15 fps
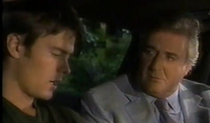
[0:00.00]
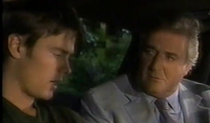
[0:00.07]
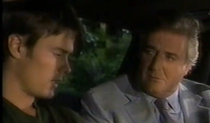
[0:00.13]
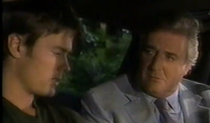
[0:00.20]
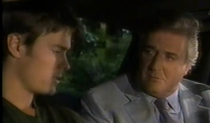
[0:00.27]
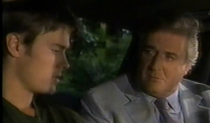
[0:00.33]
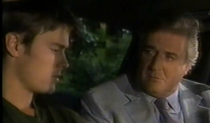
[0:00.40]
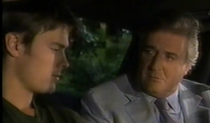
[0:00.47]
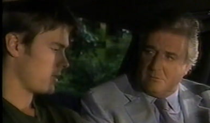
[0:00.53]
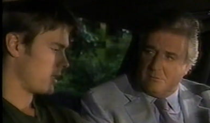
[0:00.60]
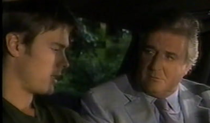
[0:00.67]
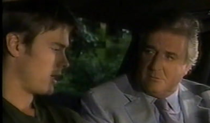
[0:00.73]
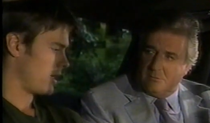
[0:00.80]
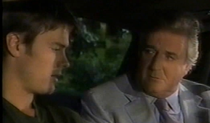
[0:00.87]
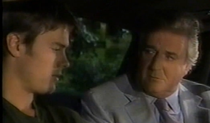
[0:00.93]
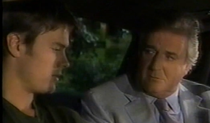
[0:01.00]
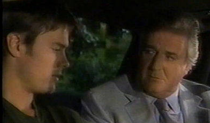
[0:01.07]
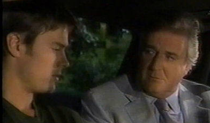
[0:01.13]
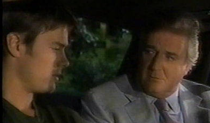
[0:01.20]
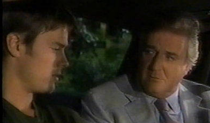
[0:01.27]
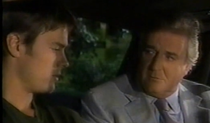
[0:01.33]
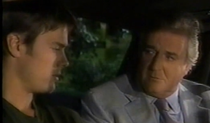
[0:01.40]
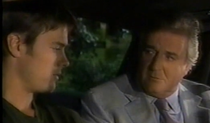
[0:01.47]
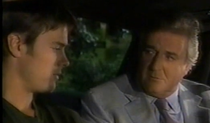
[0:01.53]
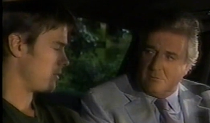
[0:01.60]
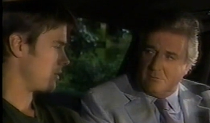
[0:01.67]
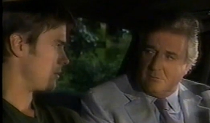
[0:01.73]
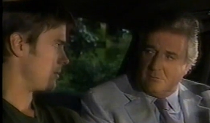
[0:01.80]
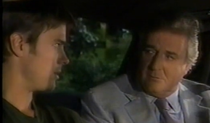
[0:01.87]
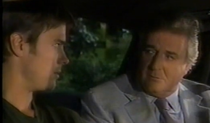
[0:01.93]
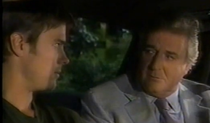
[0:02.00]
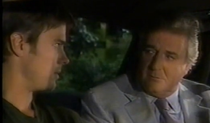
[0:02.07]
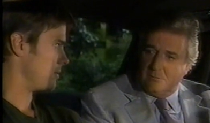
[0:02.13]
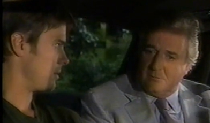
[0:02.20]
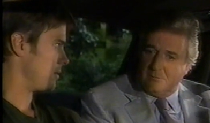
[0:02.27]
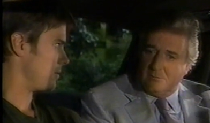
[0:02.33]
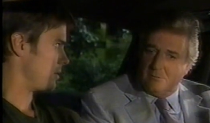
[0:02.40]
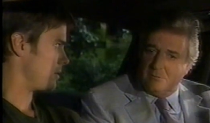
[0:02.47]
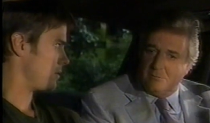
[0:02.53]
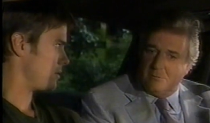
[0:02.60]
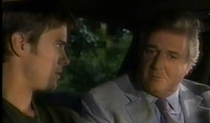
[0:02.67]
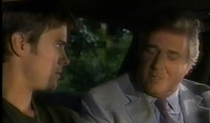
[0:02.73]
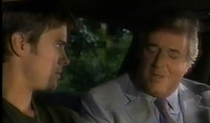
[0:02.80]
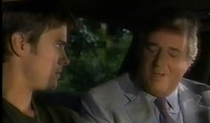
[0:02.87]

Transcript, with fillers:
Speaker 1: I assume by now that, that you've heard about me and my mother.